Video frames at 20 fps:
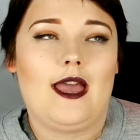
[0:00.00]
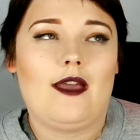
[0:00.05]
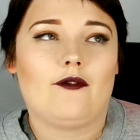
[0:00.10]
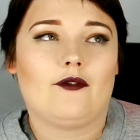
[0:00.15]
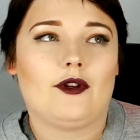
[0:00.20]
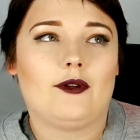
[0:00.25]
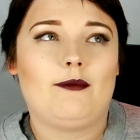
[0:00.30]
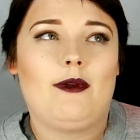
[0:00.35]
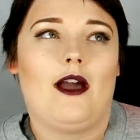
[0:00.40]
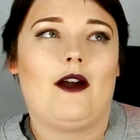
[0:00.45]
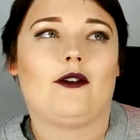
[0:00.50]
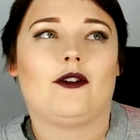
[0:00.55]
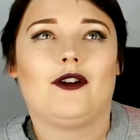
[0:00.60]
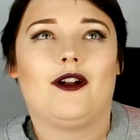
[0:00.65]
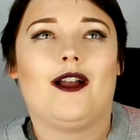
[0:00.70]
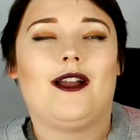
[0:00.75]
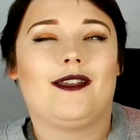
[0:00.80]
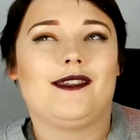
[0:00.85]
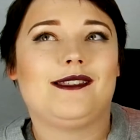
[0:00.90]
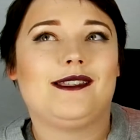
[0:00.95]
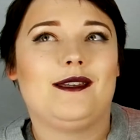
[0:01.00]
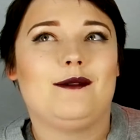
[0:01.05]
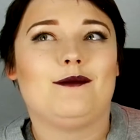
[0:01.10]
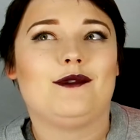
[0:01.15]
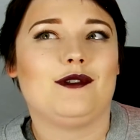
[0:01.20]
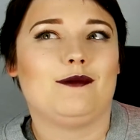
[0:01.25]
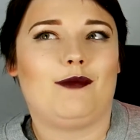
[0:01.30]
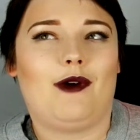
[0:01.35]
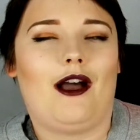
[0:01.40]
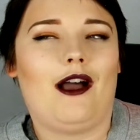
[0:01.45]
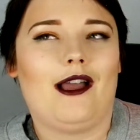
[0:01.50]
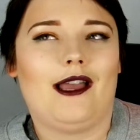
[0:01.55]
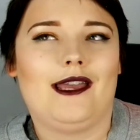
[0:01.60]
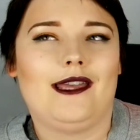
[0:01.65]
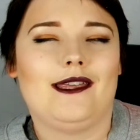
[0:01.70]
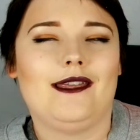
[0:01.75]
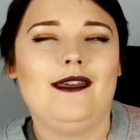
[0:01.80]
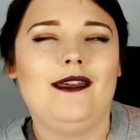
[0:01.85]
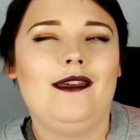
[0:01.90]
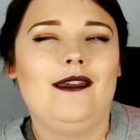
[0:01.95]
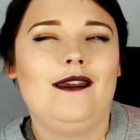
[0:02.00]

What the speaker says: every powder I seem to buy